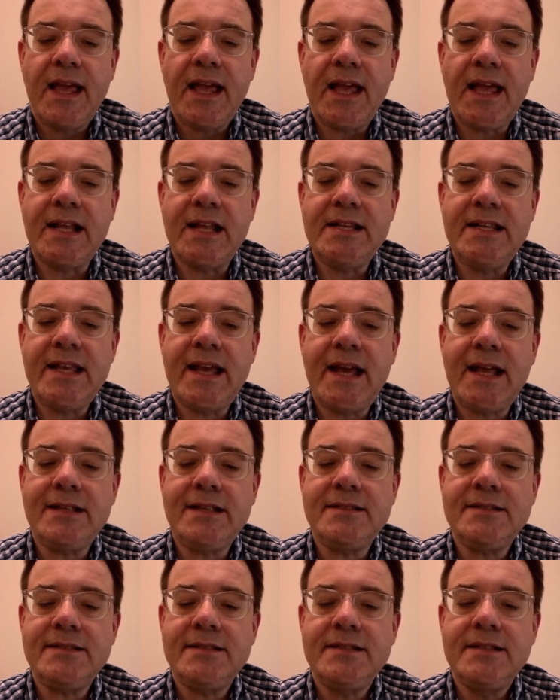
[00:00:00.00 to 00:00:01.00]
And
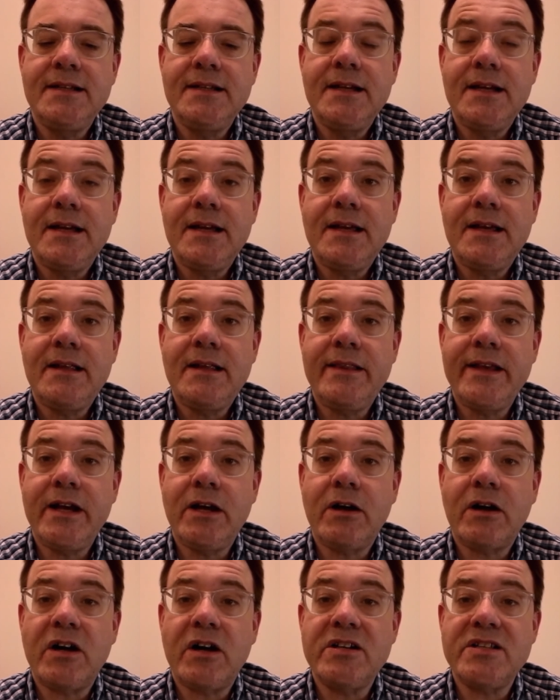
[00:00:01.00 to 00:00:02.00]
yet,
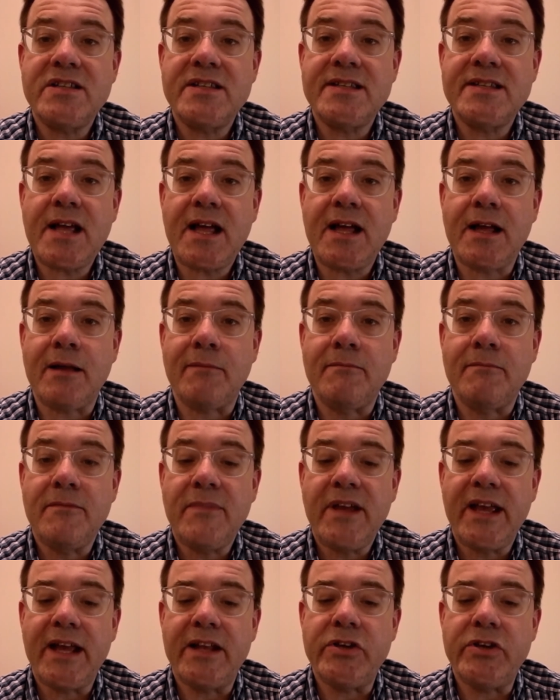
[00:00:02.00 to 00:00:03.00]
there are
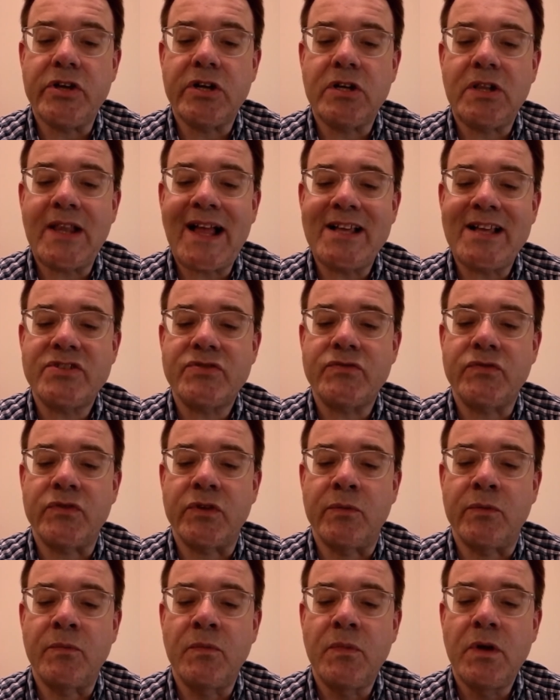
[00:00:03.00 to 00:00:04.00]
some in your
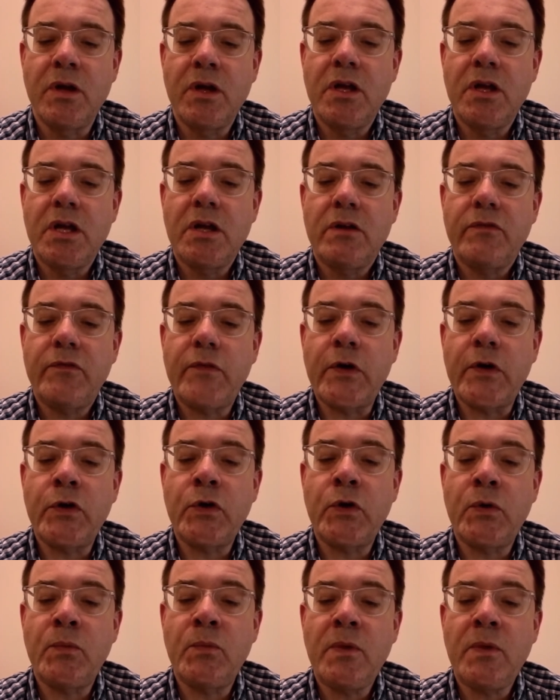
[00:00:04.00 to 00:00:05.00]
classroom for
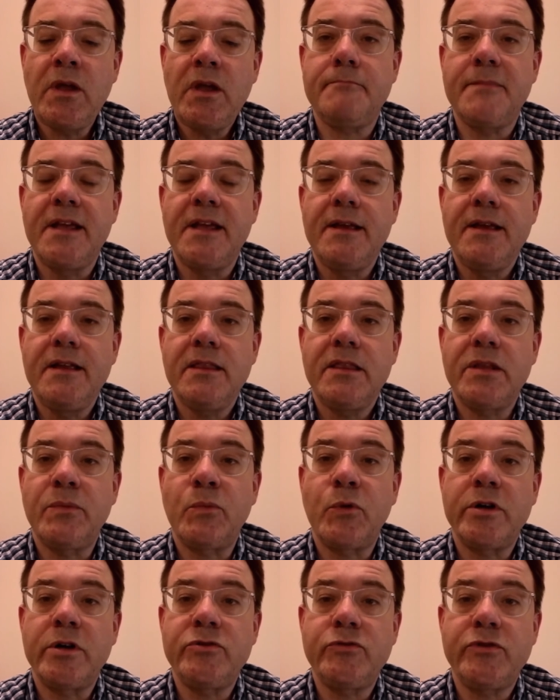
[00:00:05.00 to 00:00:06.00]
whom the
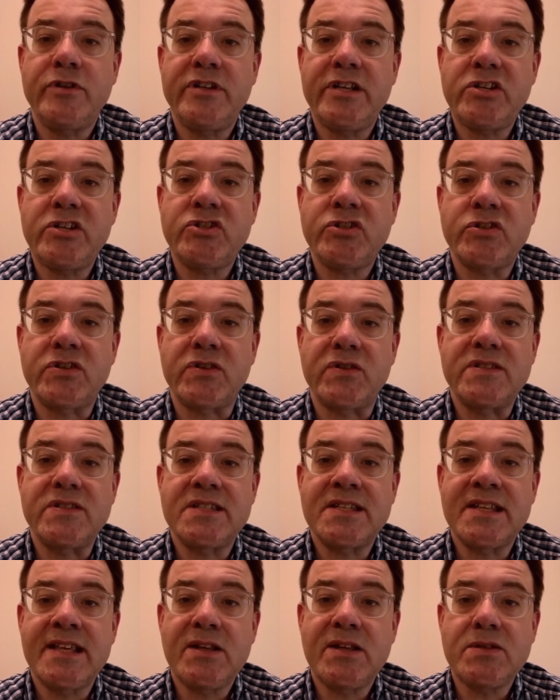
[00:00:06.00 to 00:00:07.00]
more traditional
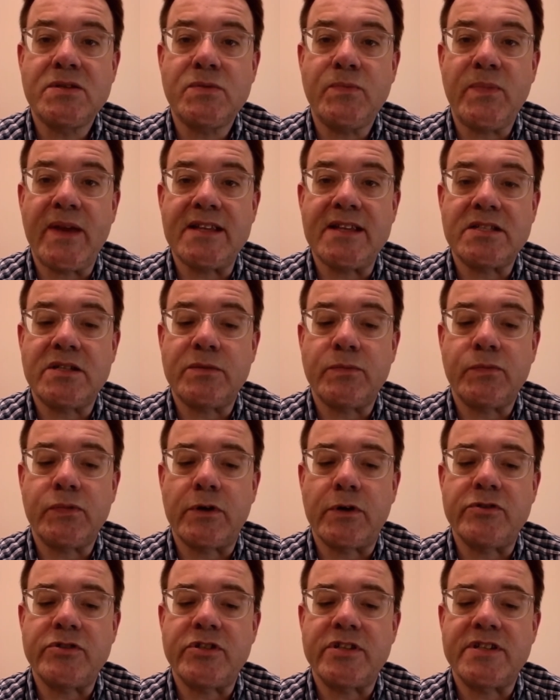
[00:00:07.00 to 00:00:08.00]
skills-based
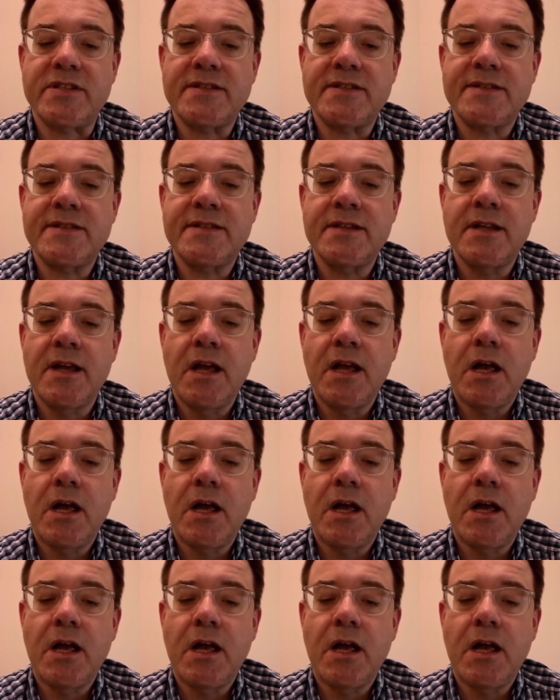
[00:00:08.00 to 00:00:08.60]
approaches